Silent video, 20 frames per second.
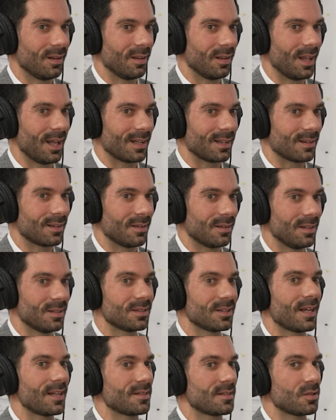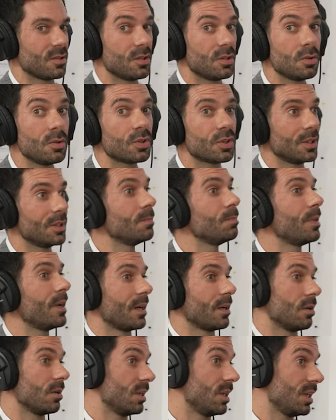that this has a huge
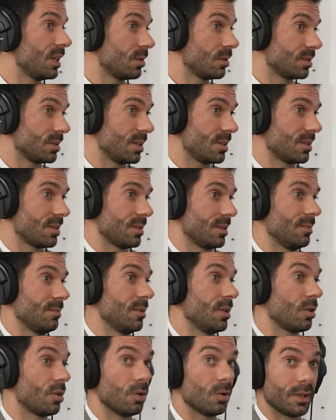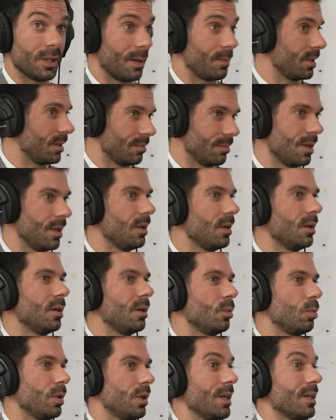impact on the ecosystem, not only, I mean,
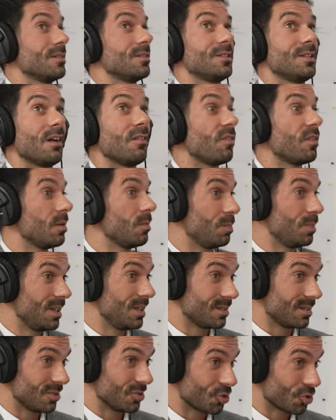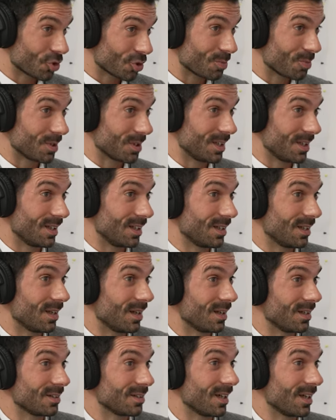we can start with the bees in Germany
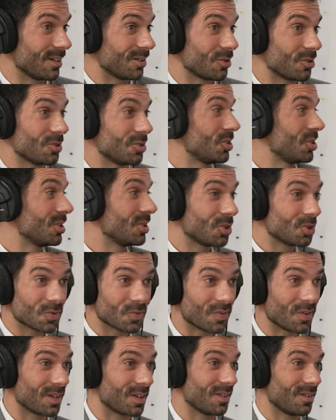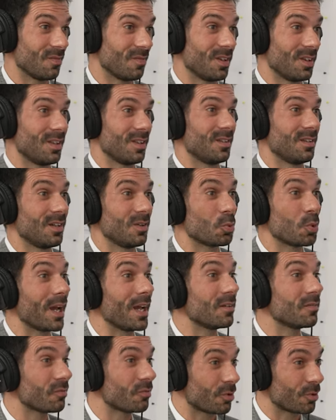and, and continue with, with the
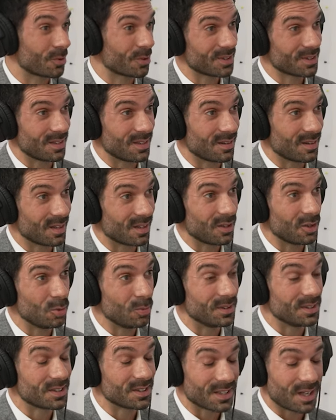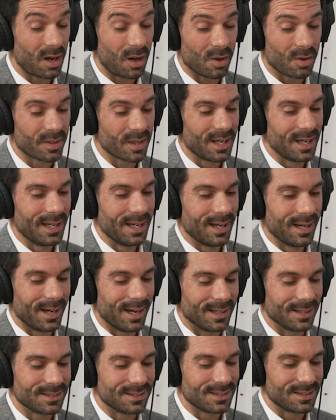rainforest in the global south
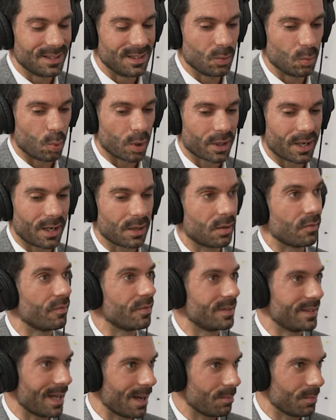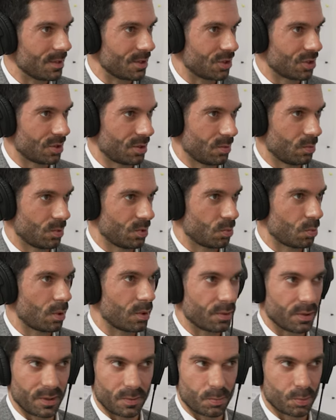and see what kind of damage was
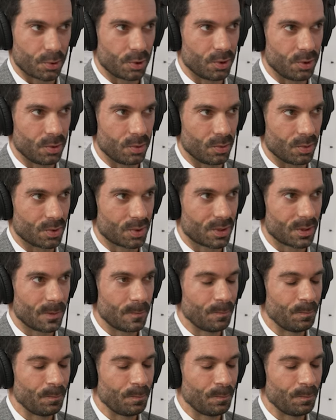already produced.